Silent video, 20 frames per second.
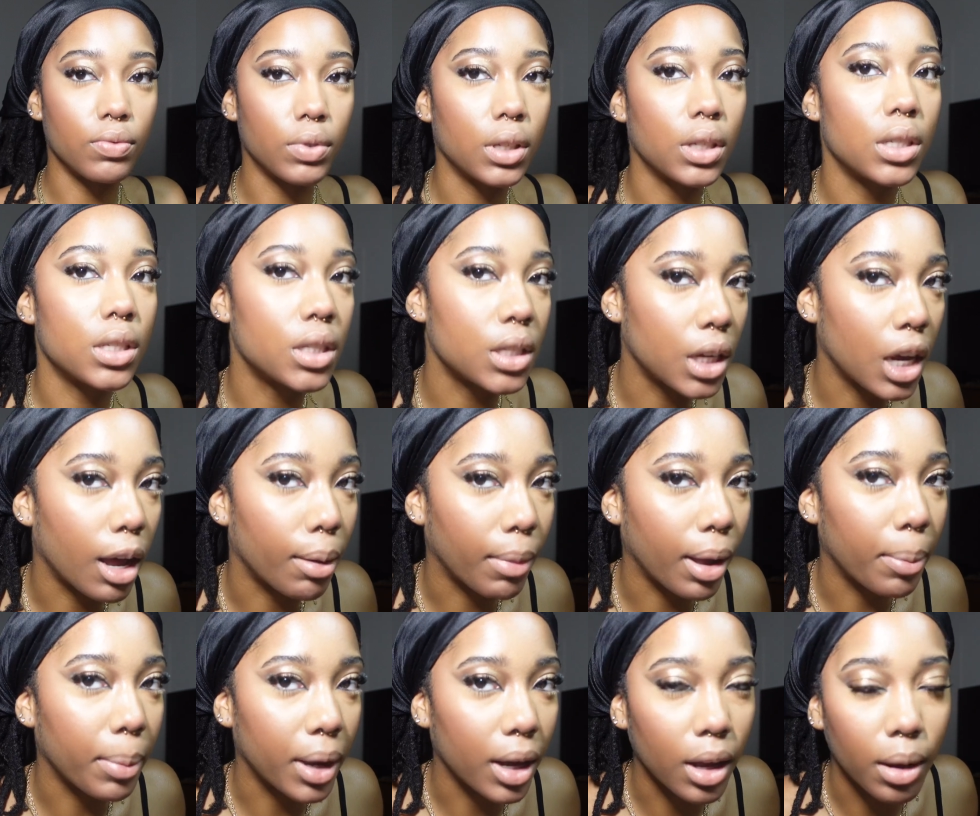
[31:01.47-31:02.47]
really see how my
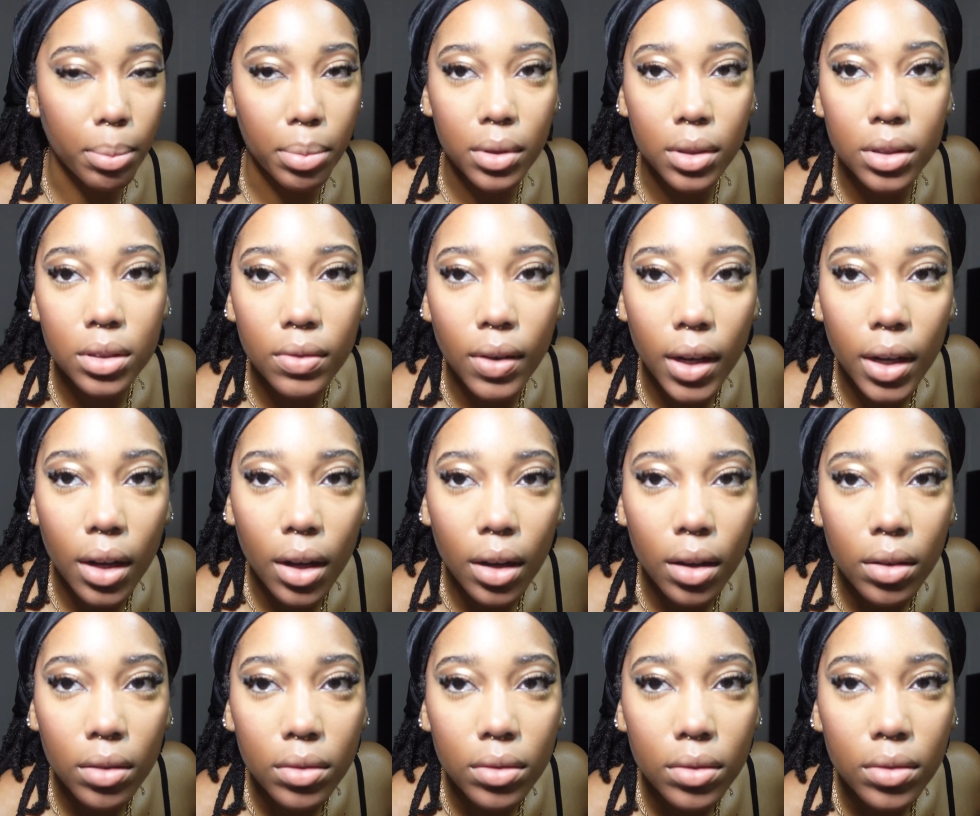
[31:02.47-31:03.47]
makeup looks right now.
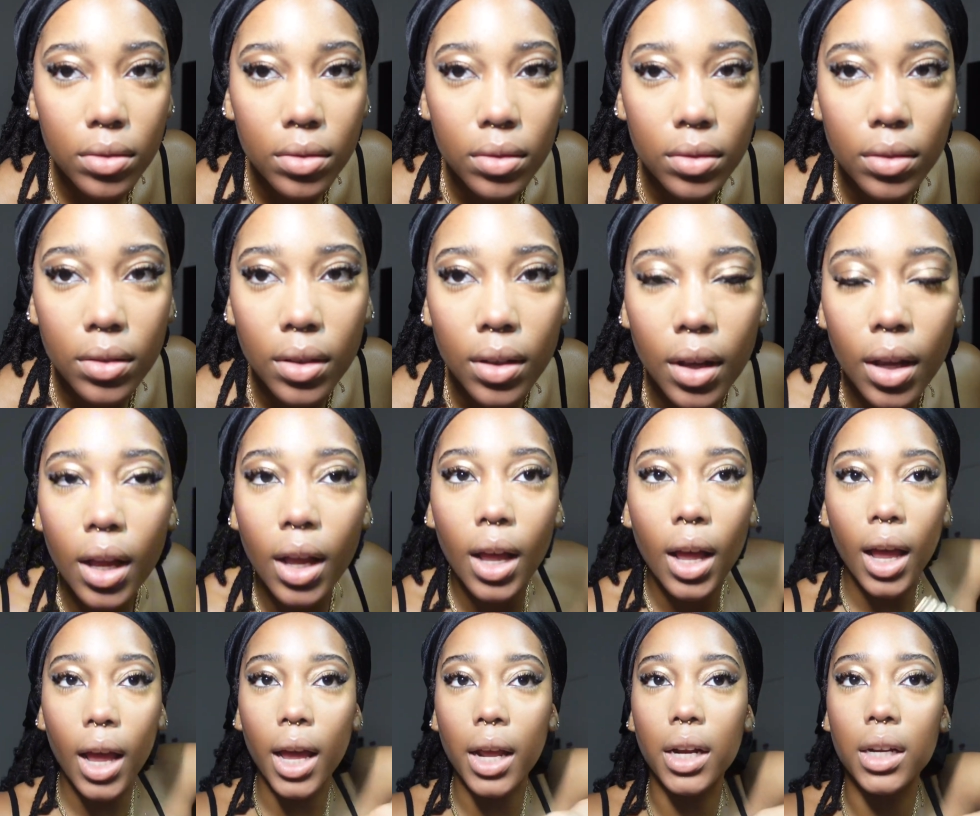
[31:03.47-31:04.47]

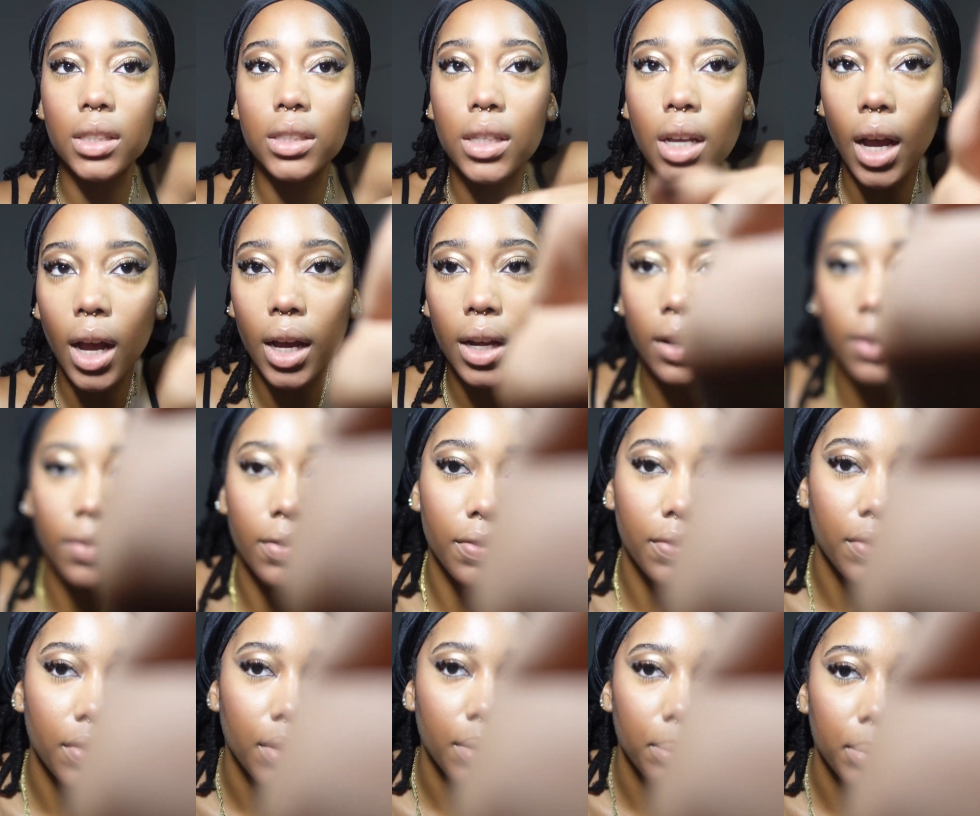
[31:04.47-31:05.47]
And it's kind of
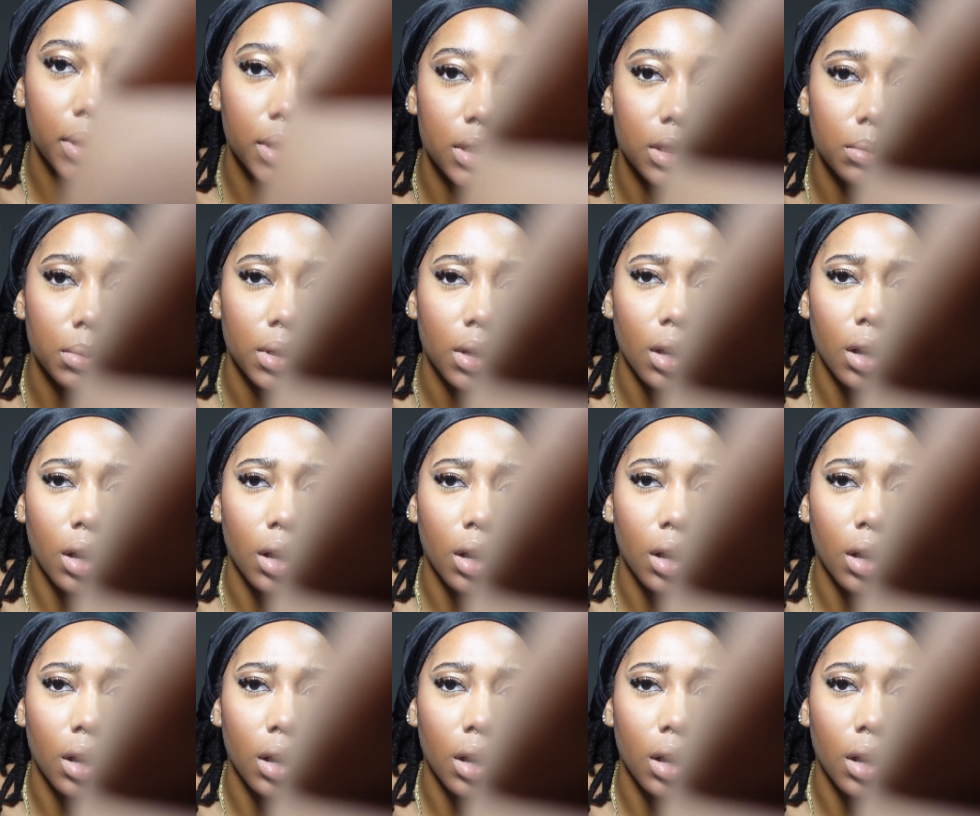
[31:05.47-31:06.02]
pissing me